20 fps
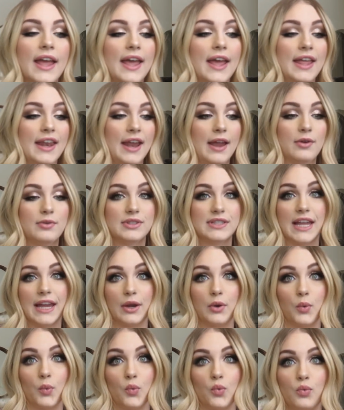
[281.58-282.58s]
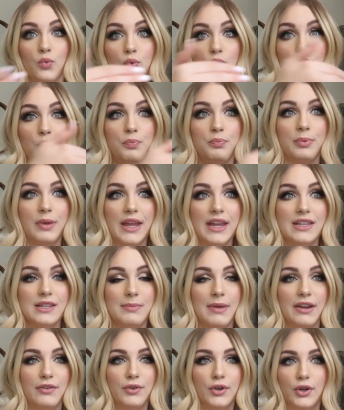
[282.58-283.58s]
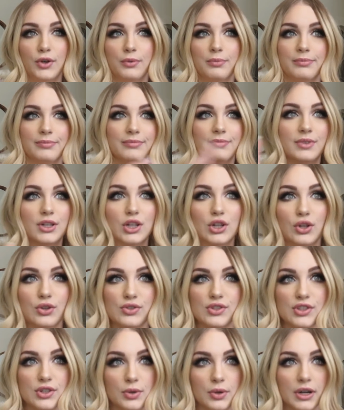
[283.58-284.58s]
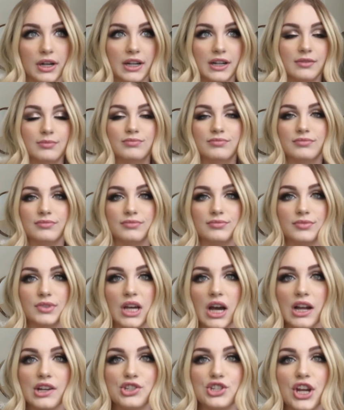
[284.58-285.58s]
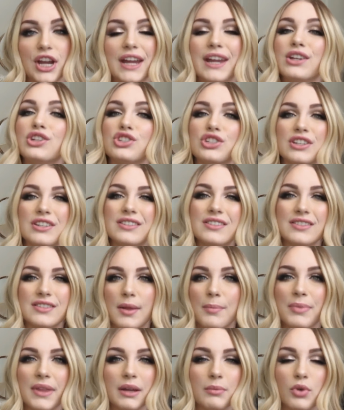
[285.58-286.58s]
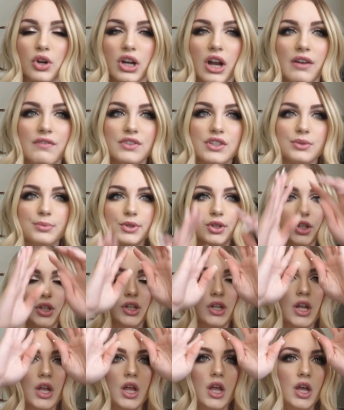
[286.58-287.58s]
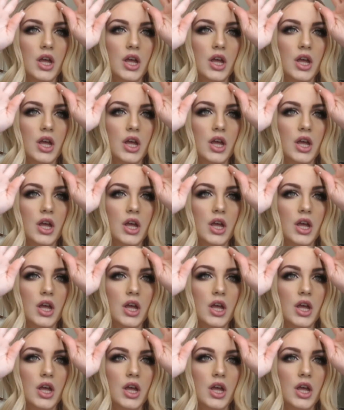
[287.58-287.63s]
and I was like, whoop, into my room, closed the door, got changed into something more comfortable,